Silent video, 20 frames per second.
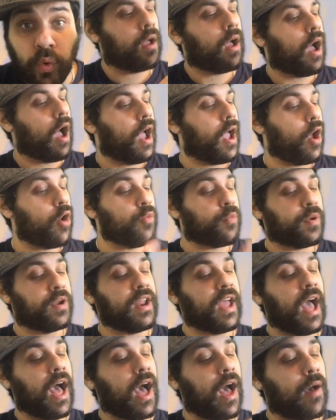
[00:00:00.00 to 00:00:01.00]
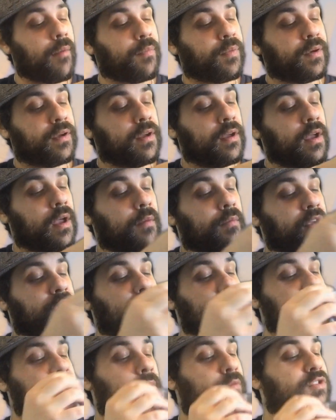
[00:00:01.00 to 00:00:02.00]
I open it up
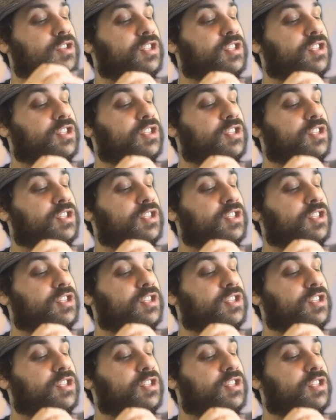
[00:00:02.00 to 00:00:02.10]
because I was